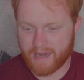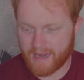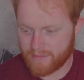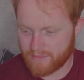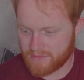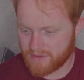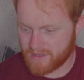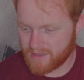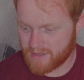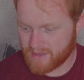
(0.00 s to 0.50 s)

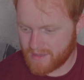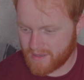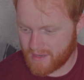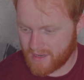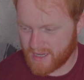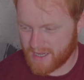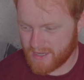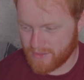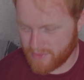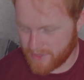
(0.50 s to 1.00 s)
cameras.
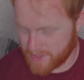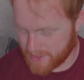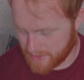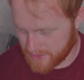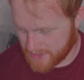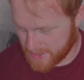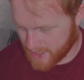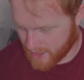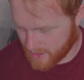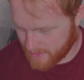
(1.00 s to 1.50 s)
We
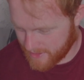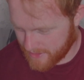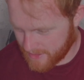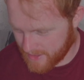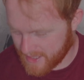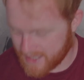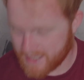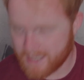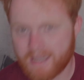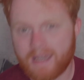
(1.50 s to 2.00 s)
don't talk about
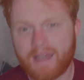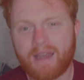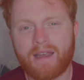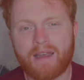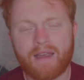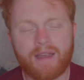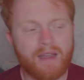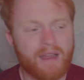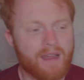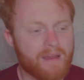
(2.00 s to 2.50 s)
this.
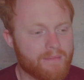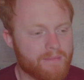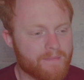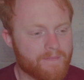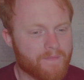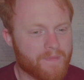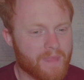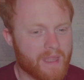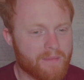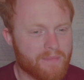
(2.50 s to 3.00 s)

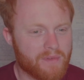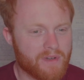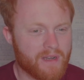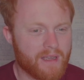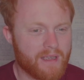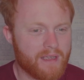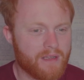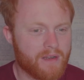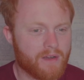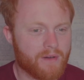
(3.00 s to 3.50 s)

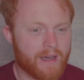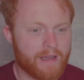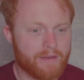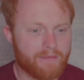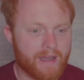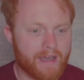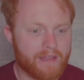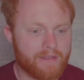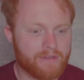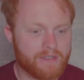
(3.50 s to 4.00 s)
But, you know, I'd
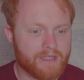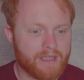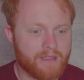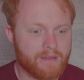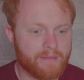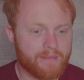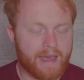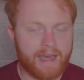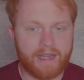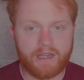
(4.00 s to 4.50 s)
rather see
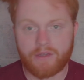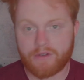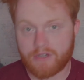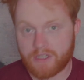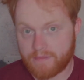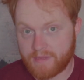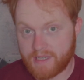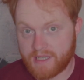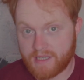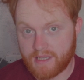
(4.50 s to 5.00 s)
them add
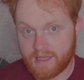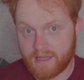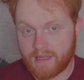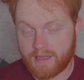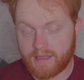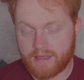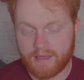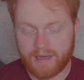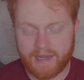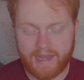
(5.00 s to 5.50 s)

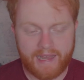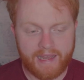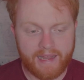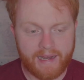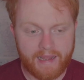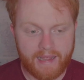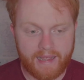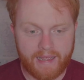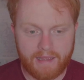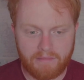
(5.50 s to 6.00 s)
USBC than
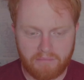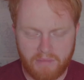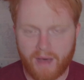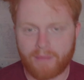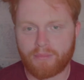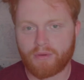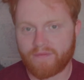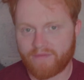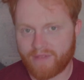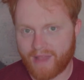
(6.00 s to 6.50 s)
add a
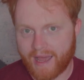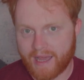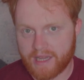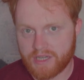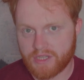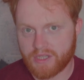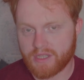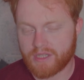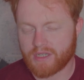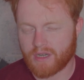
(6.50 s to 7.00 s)
pop-up
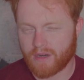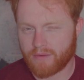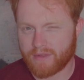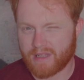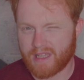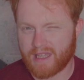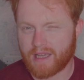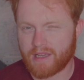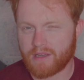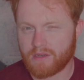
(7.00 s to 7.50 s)
flash that's not
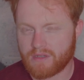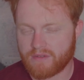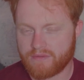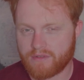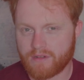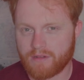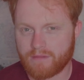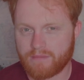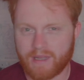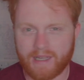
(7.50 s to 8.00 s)
really that
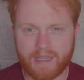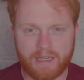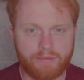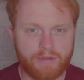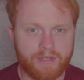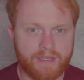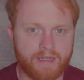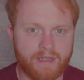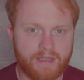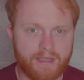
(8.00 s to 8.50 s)
useful
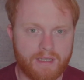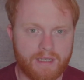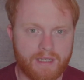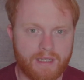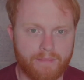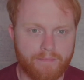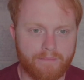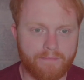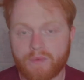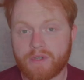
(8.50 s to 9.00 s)
90% of the
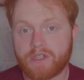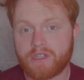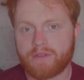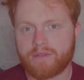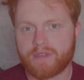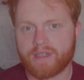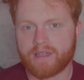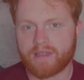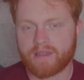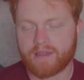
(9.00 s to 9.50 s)
time. So what do you
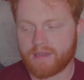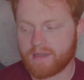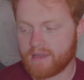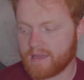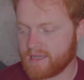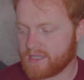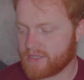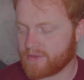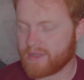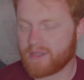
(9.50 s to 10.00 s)
think?
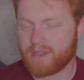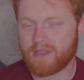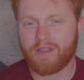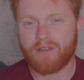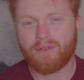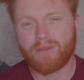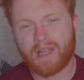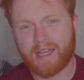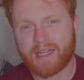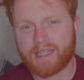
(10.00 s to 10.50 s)
Is there anything
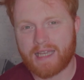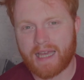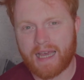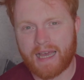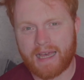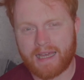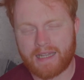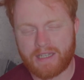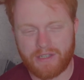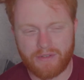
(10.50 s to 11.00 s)
you'd like to
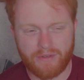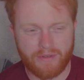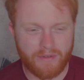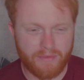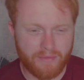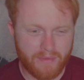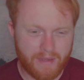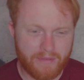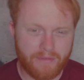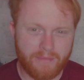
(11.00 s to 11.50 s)
add? Do you
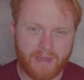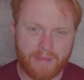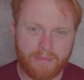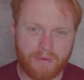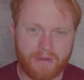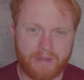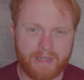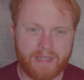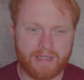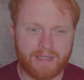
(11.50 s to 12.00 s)
agree with my
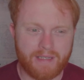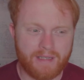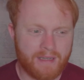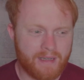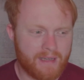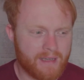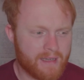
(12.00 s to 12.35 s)
points?